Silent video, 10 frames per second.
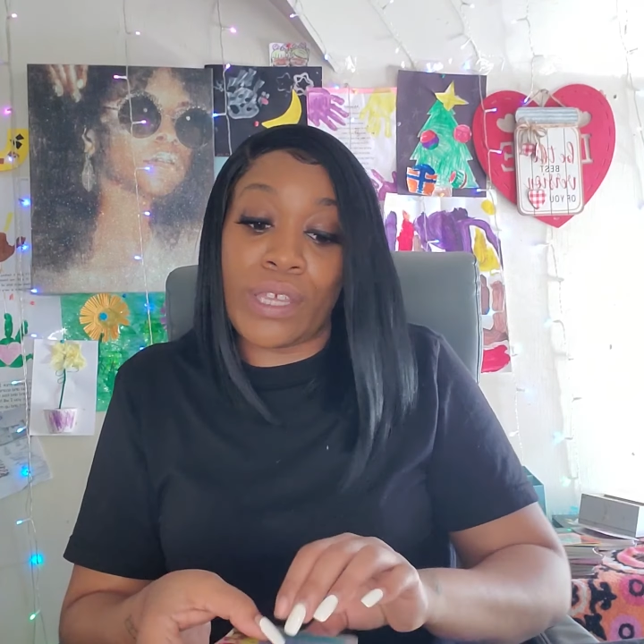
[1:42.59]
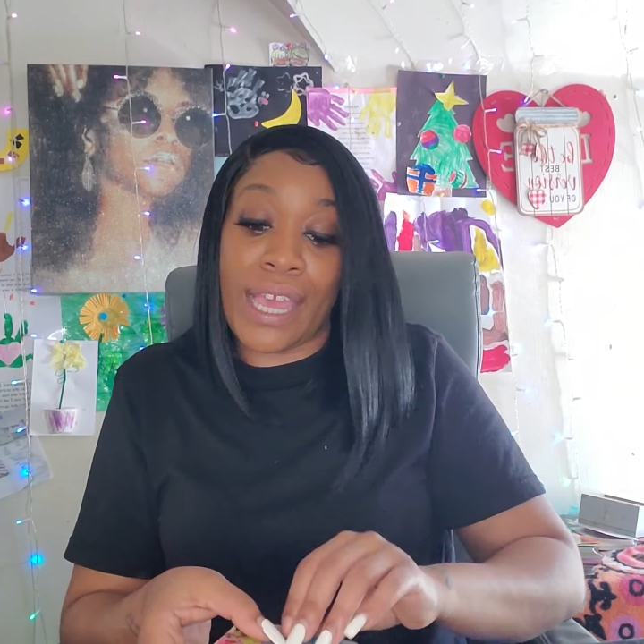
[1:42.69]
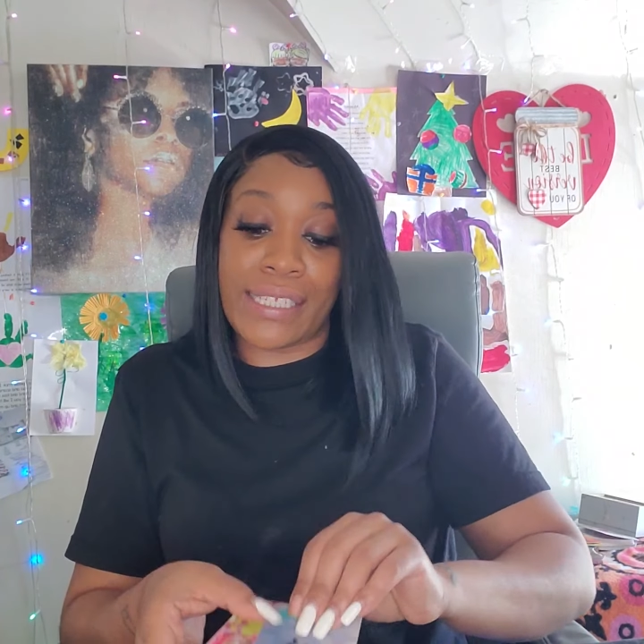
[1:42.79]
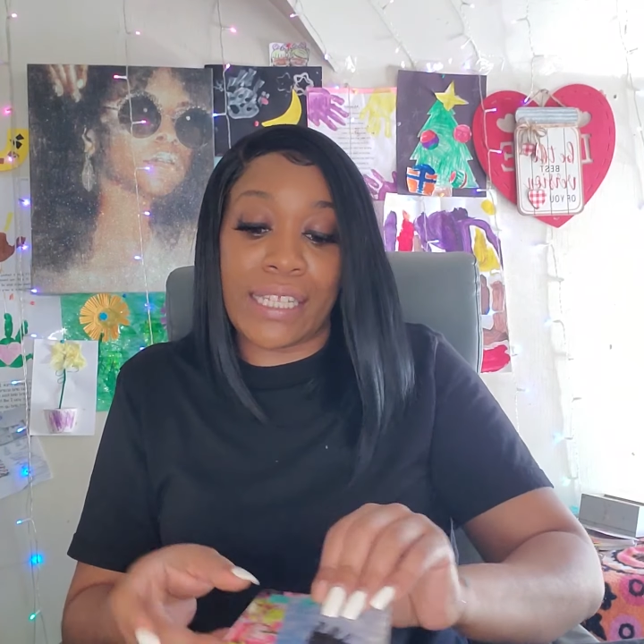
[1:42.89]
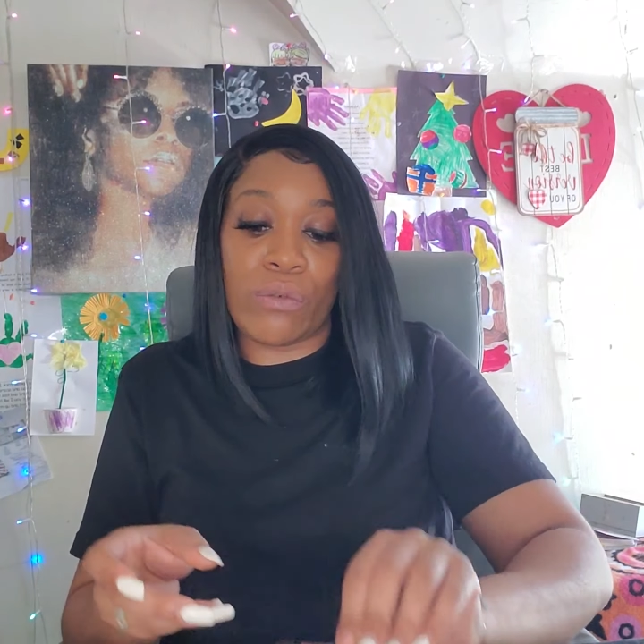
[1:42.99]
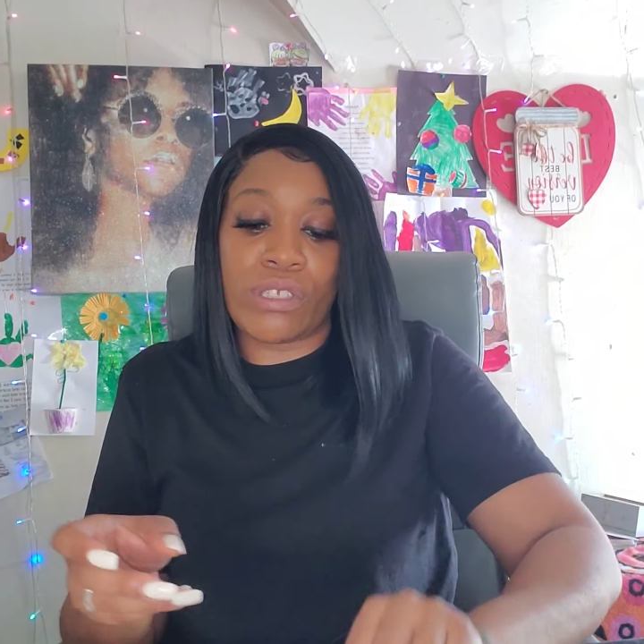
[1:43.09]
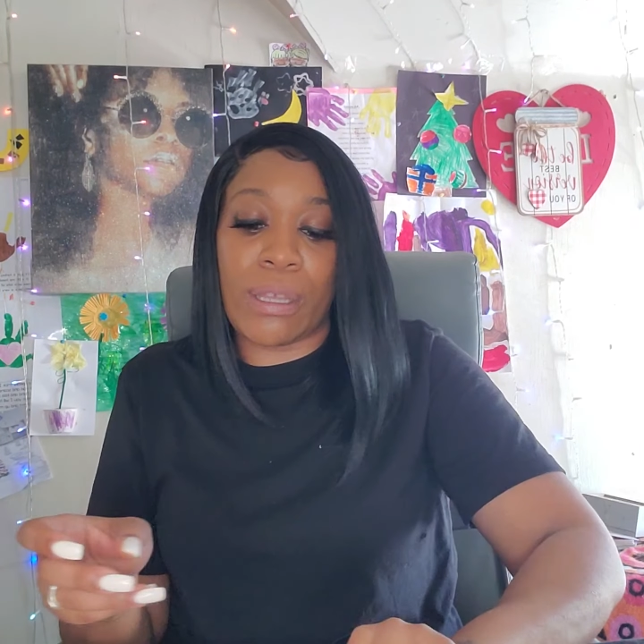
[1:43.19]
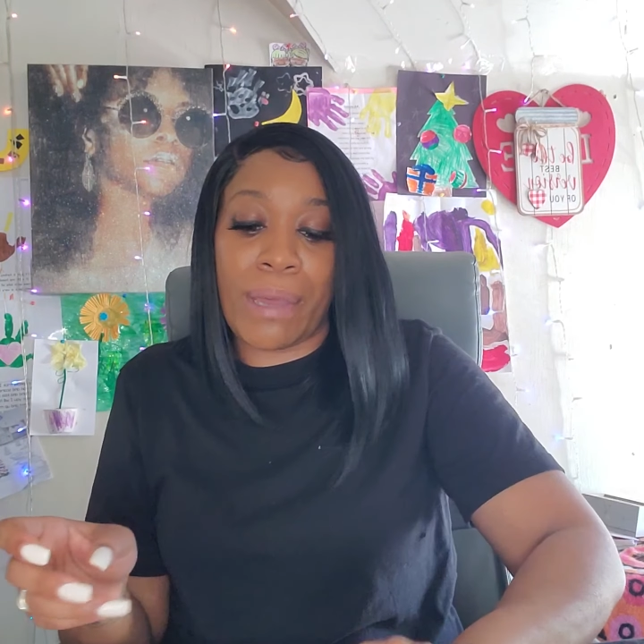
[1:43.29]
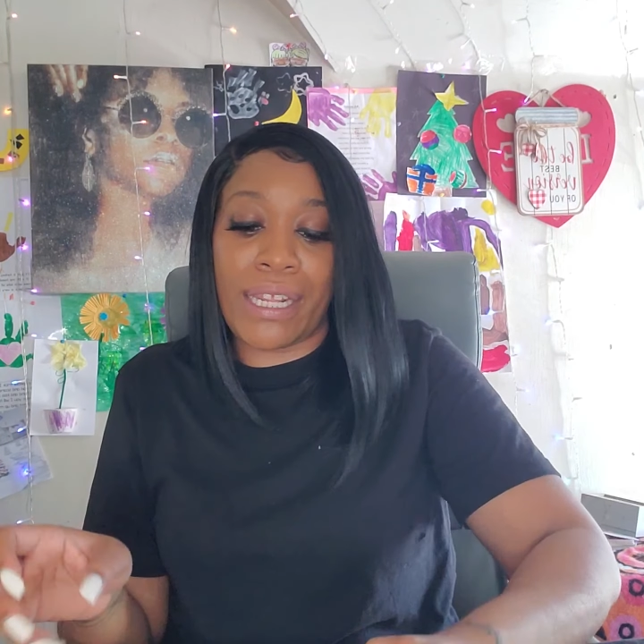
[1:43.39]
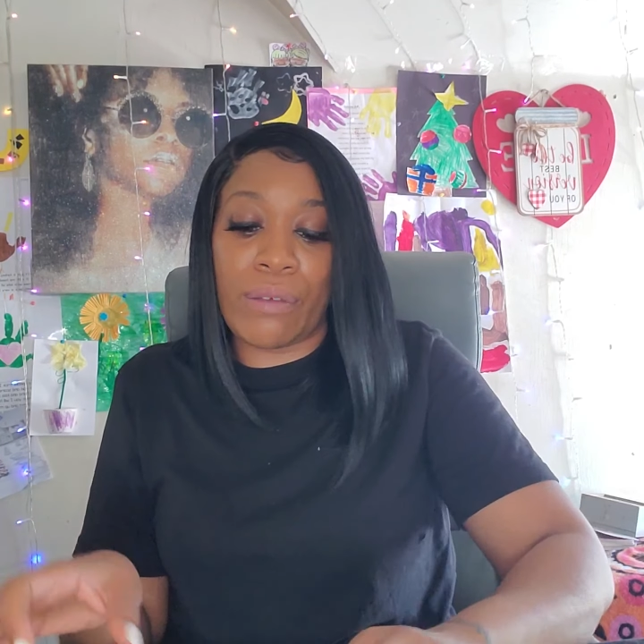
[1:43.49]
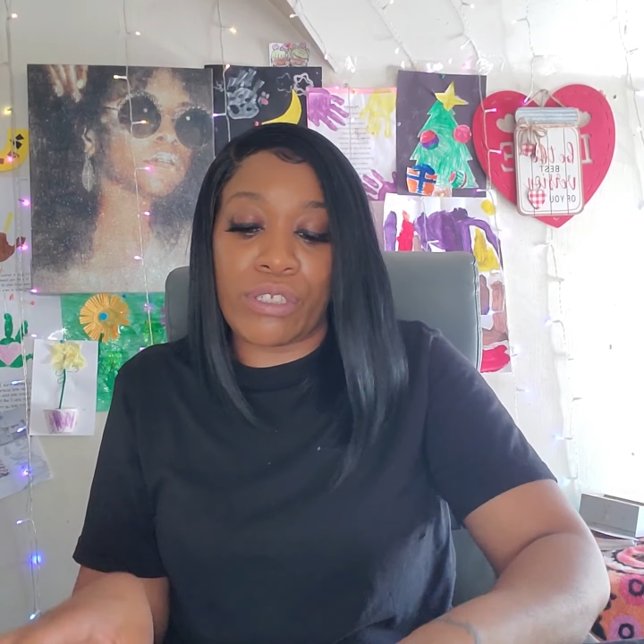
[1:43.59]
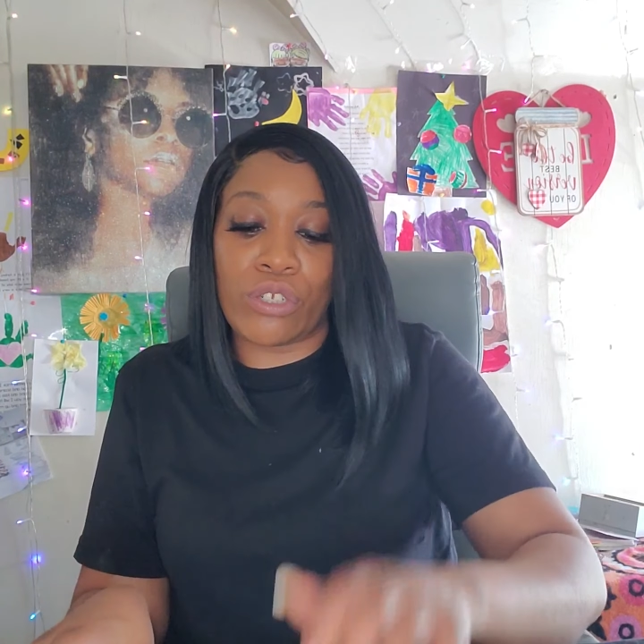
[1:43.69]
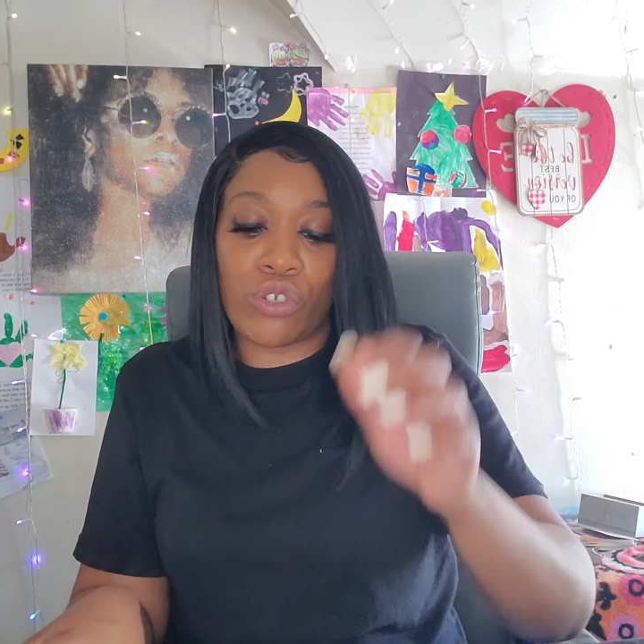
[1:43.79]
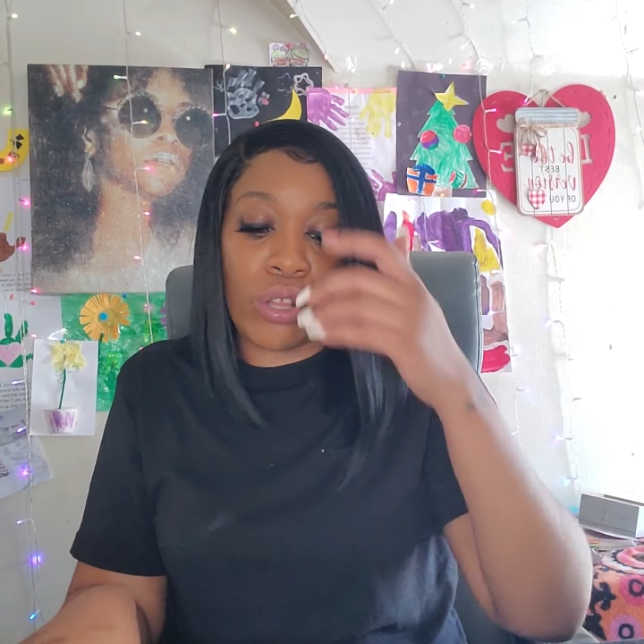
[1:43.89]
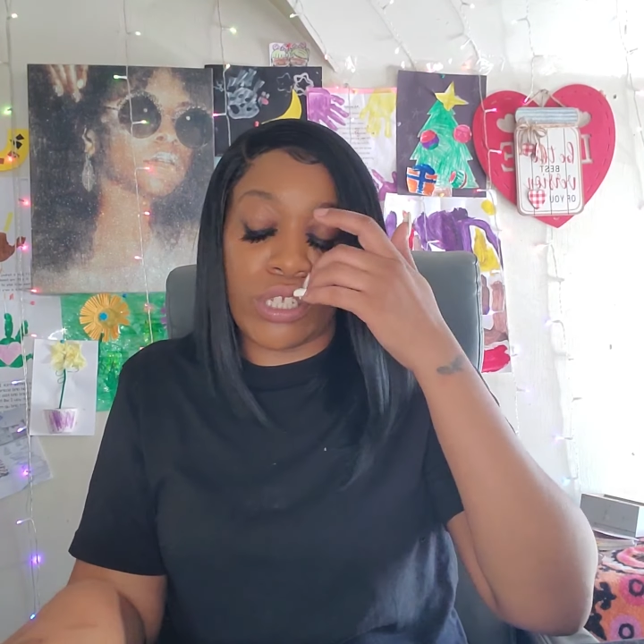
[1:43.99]
Yes, and it was somebody that was
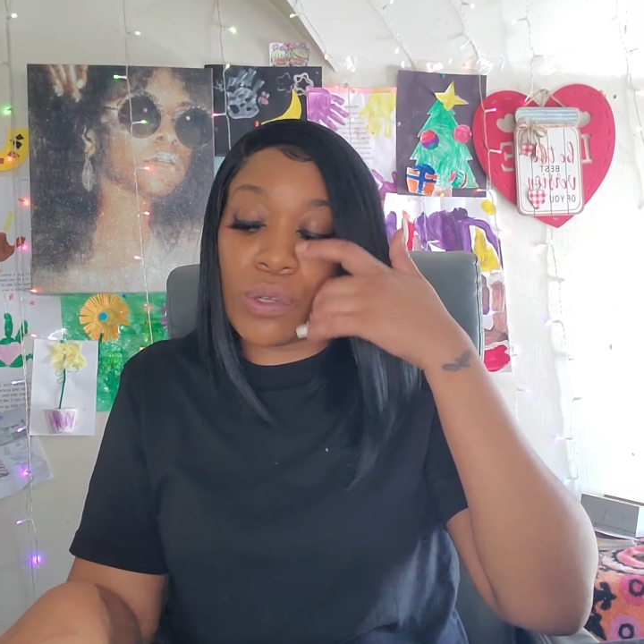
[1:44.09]
controlling.